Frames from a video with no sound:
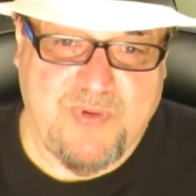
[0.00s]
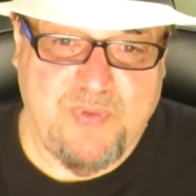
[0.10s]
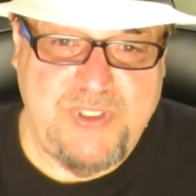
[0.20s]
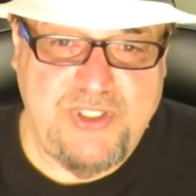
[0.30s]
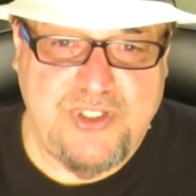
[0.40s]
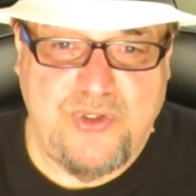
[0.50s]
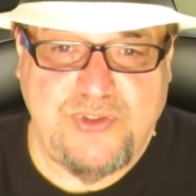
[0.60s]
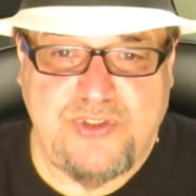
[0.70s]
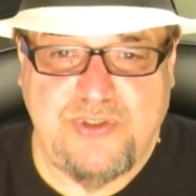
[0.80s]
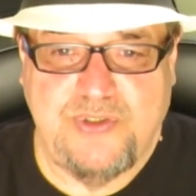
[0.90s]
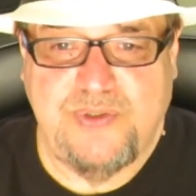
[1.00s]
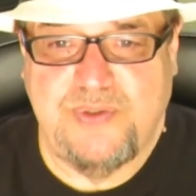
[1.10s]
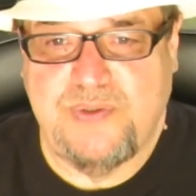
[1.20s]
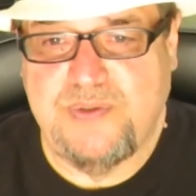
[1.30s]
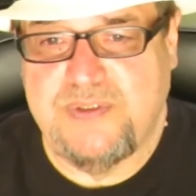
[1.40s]
When you go
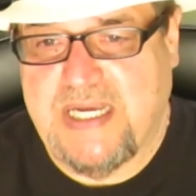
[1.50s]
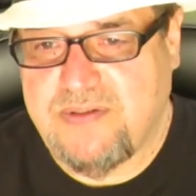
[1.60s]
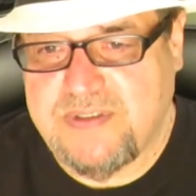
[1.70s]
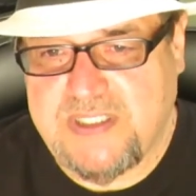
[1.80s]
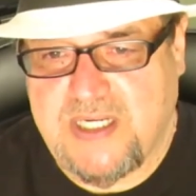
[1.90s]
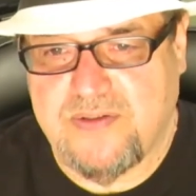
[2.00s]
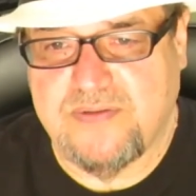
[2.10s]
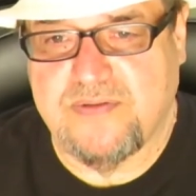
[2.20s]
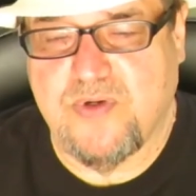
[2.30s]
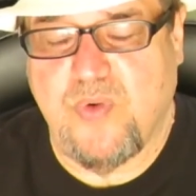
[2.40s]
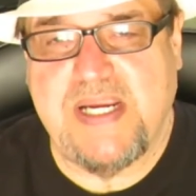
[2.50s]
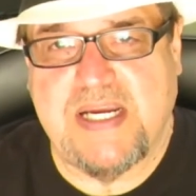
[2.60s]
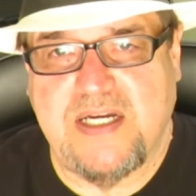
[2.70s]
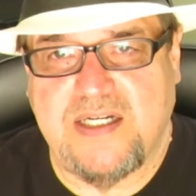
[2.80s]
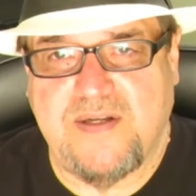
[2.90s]
to downtown
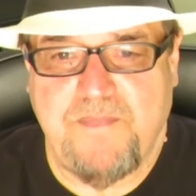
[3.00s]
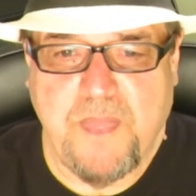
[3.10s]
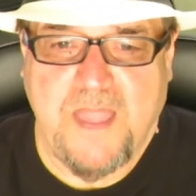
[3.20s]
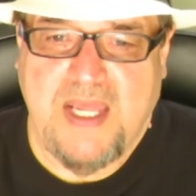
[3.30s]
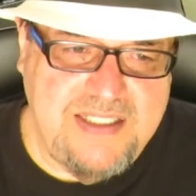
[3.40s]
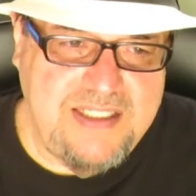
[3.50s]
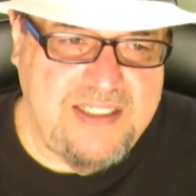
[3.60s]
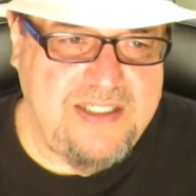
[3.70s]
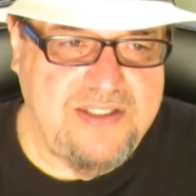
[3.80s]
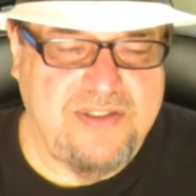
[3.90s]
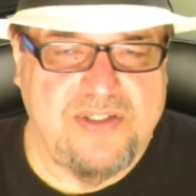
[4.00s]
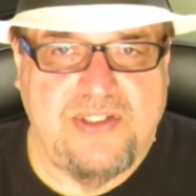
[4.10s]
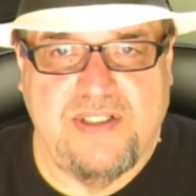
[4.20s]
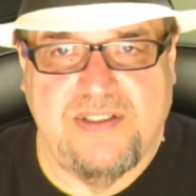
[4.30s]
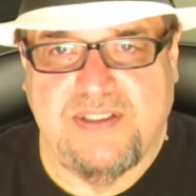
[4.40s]
Cuenca, you're going
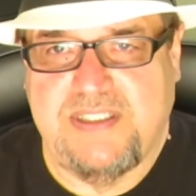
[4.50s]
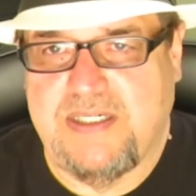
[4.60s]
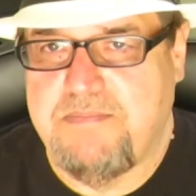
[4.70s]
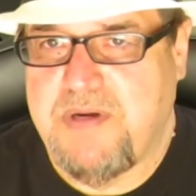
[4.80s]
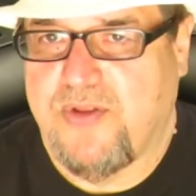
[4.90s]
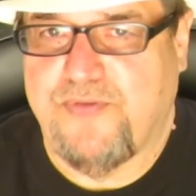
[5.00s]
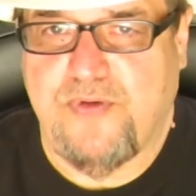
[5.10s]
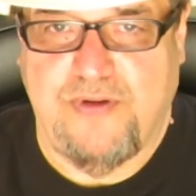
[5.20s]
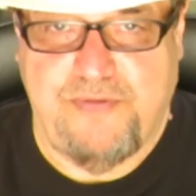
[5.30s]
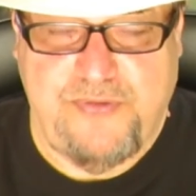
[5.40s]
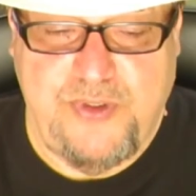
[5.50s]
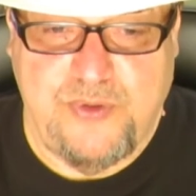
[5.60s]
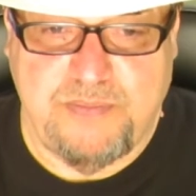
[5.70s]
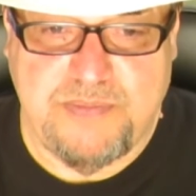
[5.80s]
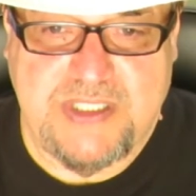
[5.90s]
to get a mouthful of
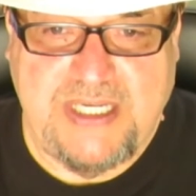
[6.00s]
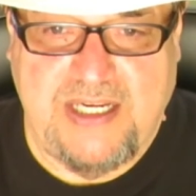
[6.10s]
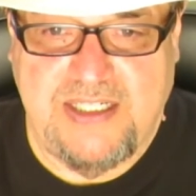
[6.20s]
fumes.